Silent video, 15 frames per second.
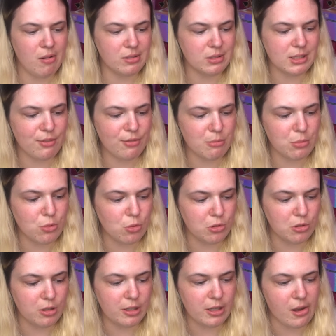I even
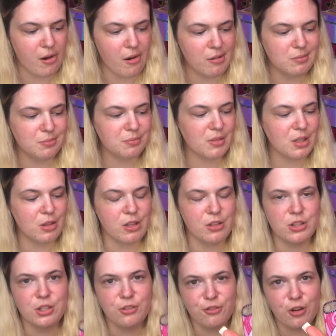bought like
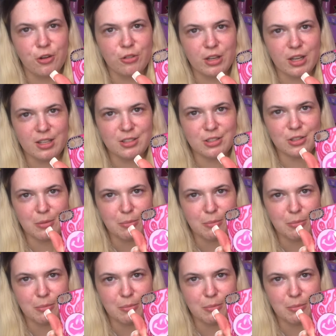the phone case